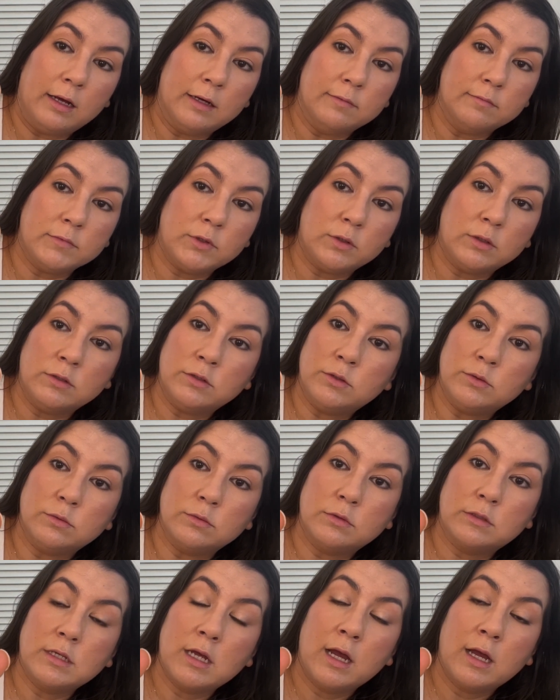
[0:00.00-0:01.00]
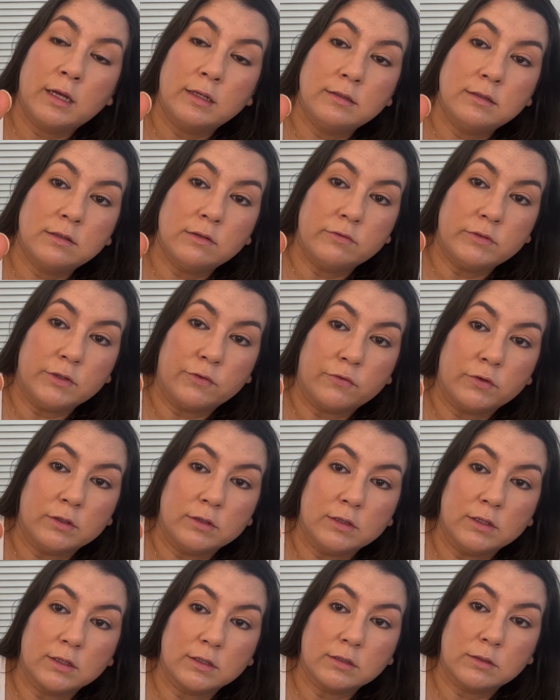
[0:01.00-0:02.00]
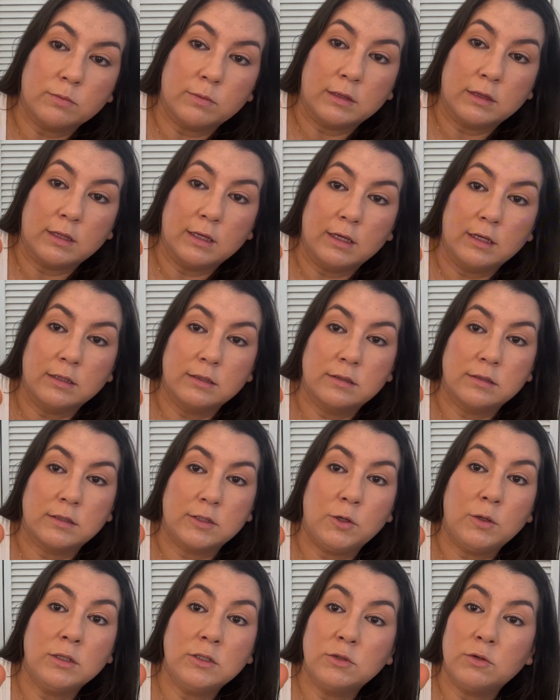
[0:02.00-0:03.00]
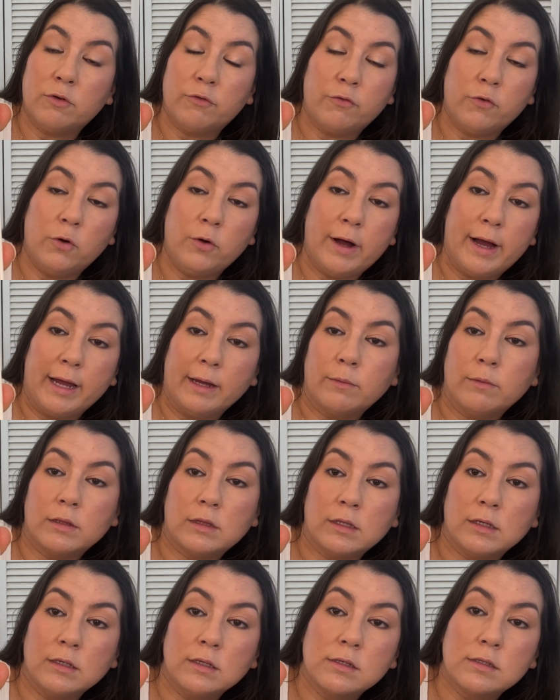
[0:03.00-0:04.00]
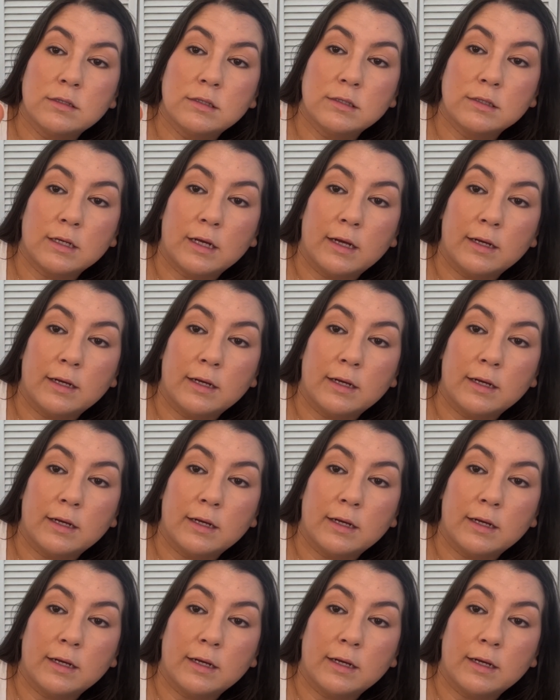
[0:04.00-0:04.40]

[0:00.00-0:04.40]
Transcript: You can do tons of different looks with this. You can do a full eye with this.